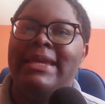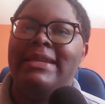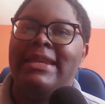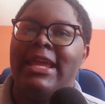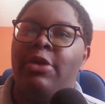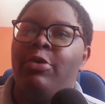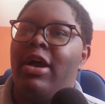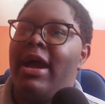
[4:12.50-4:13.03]
meet
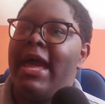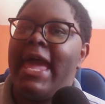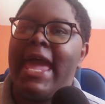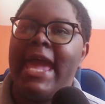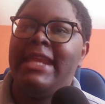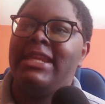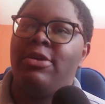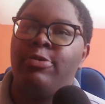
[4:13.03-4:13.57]
Niwa
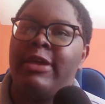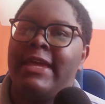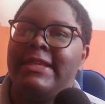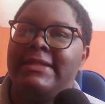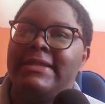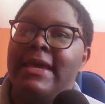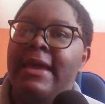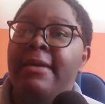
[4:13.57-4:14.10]

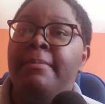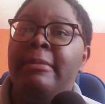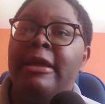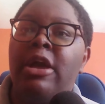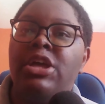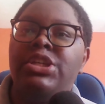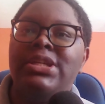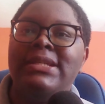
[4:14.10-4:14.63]
anyways,
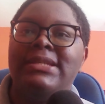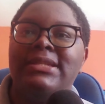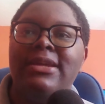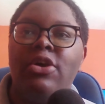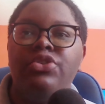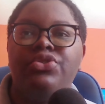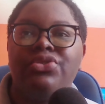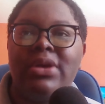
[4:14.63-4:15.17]
because she
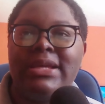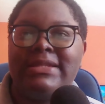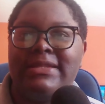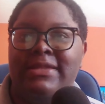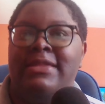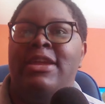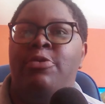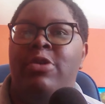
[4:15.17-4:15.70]
still
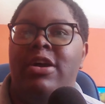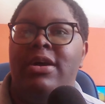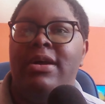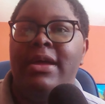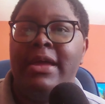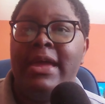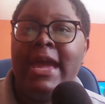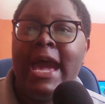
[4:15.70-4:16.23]
trusts Niwa,
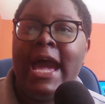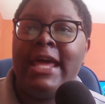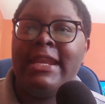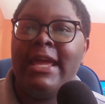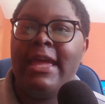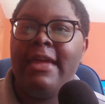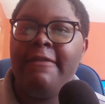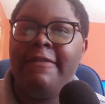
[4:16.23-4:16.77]

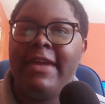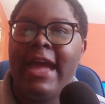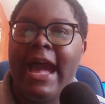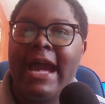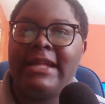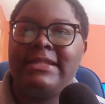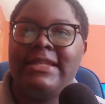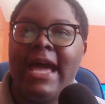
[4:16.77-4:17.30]
and if it
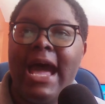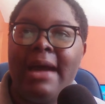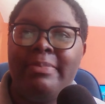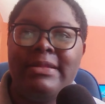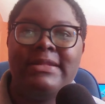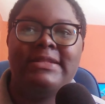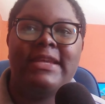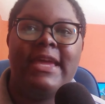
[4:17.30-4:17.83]
had
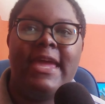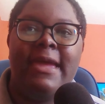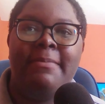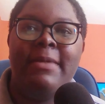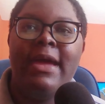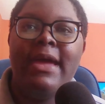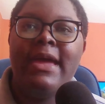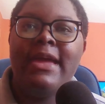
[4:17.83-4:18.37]
happened to
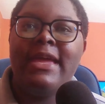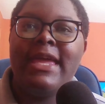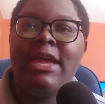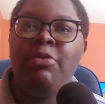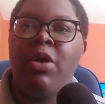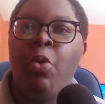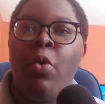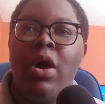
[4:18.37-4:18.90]
him,
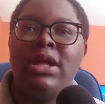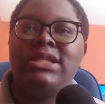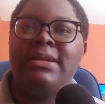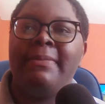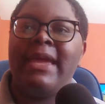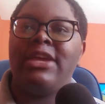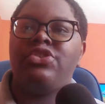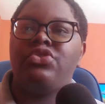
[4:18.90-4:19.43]
he will want
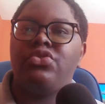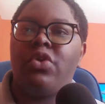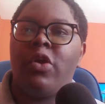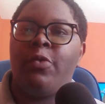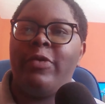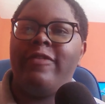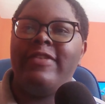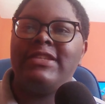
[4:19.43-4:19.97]
to make
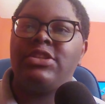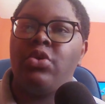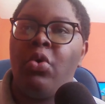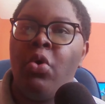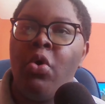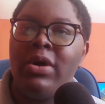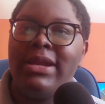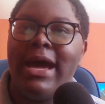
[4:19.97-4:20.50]
sure with his
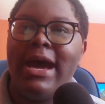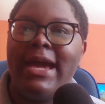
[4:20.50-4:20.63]
own